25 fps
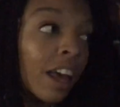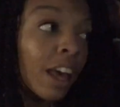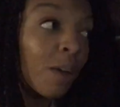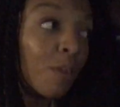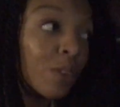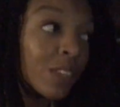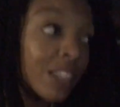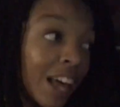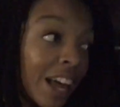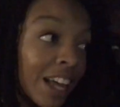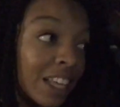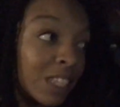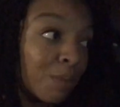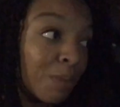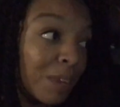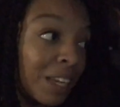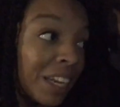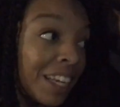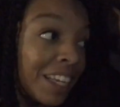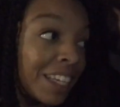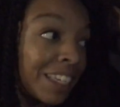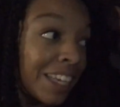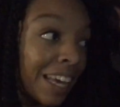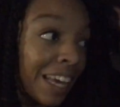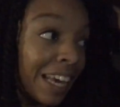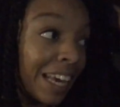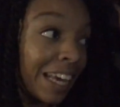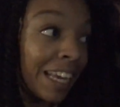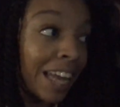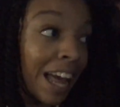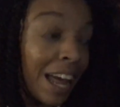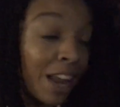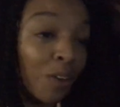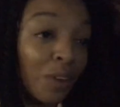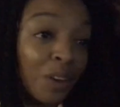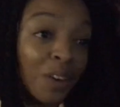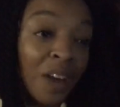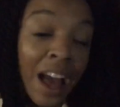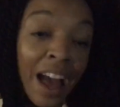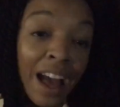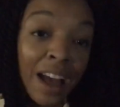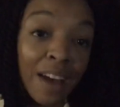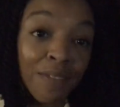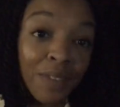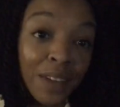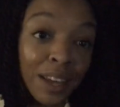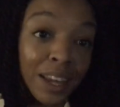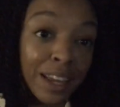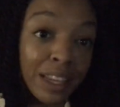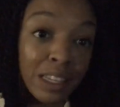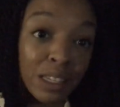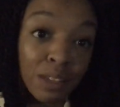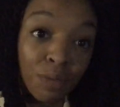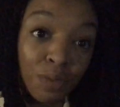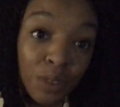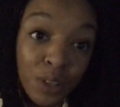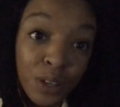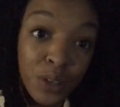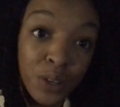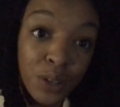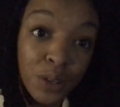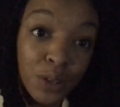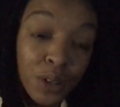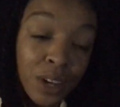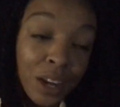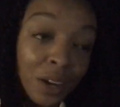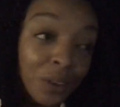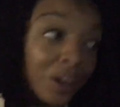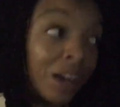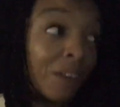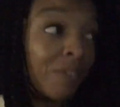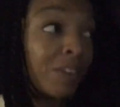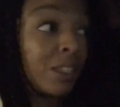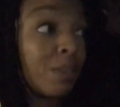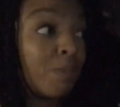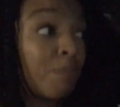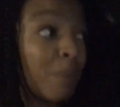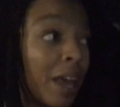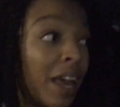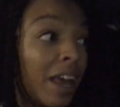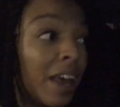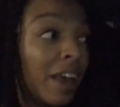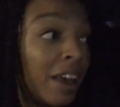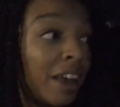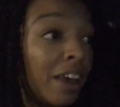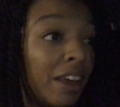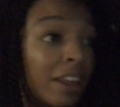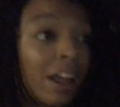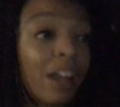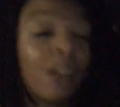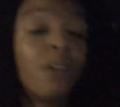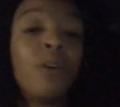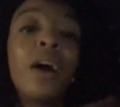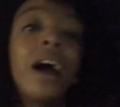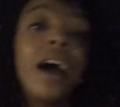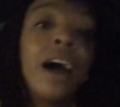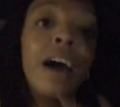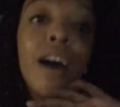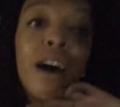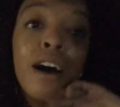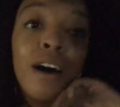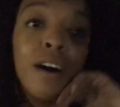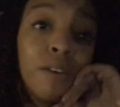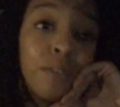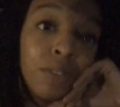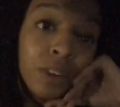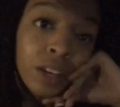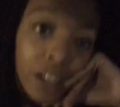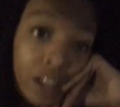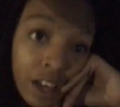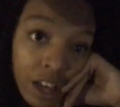It was last minute, and I don't have like his food. I don't have his bed. I